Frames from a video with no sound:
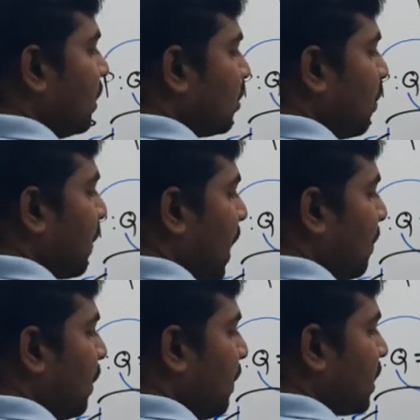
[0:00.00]
So
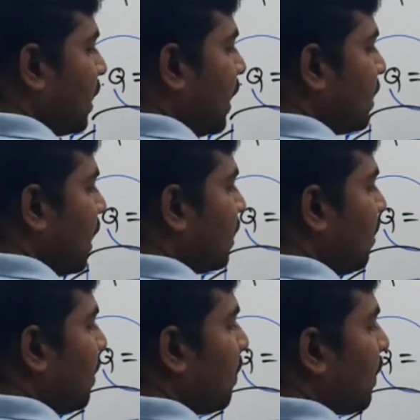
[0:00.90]
profit percentage is
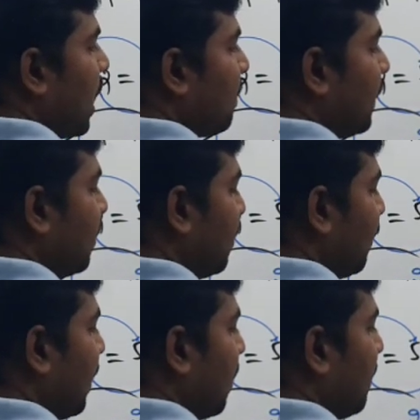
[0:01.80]
nothing but profit
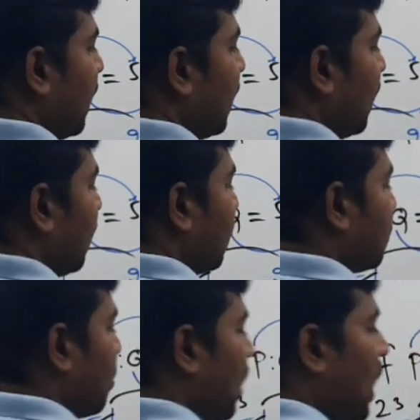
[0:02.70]
divided by,
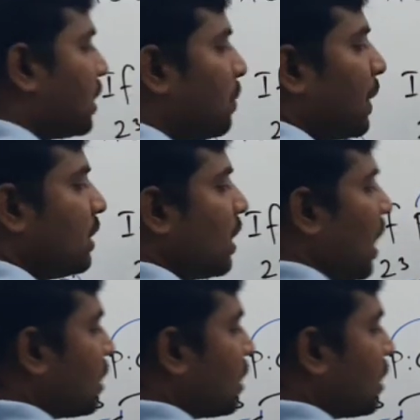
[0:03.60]
so cost price is